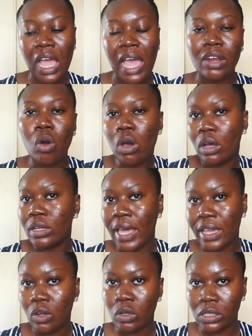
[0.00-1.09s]
an
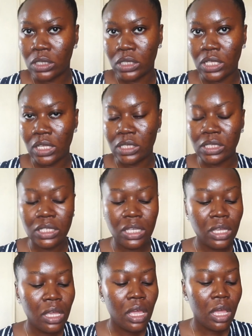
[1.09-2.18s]
oil-like
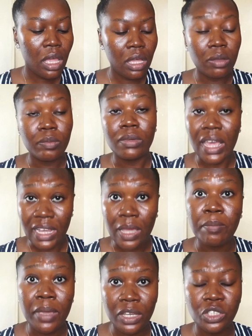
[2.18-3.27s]
consistency. Like I
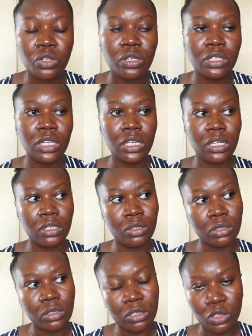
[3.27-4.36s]
mentioned
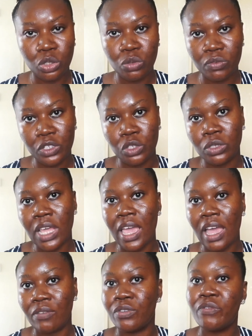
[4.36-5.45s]
in the two videos I
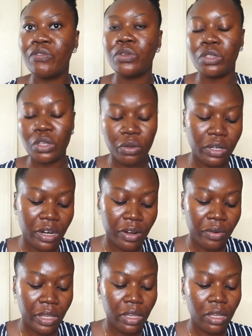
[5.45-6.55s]
have reviewed The
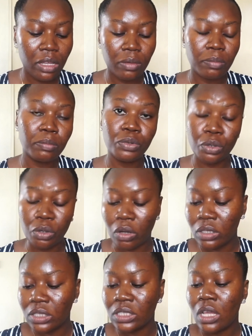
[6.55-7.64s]
Ordinary
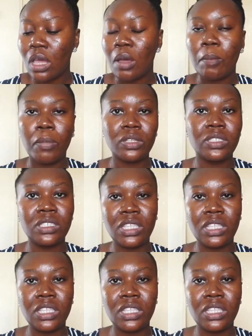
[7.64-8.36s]
product, but